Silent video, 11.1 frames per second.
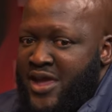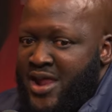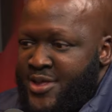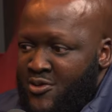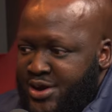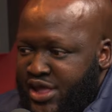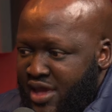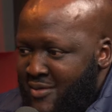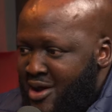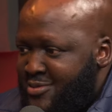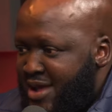And I think what
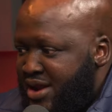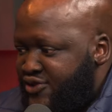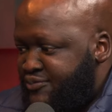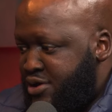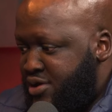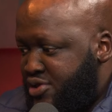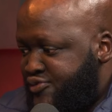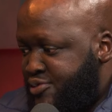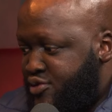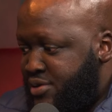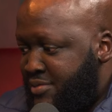came out of that
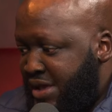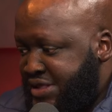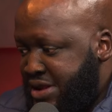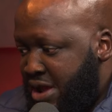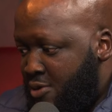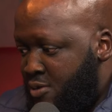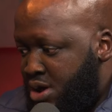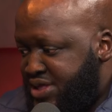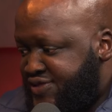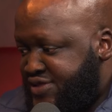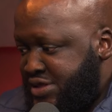experience between Matt and I
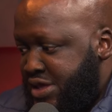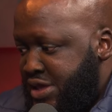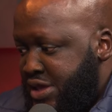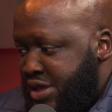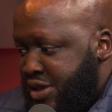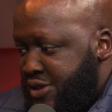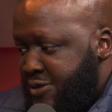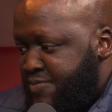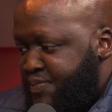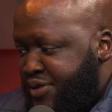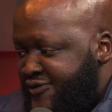was
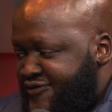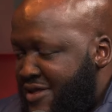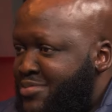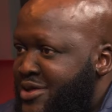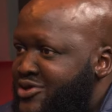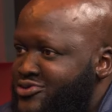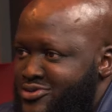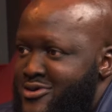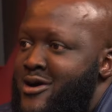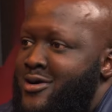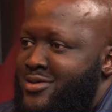something's
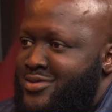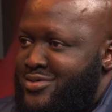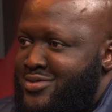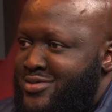wrong.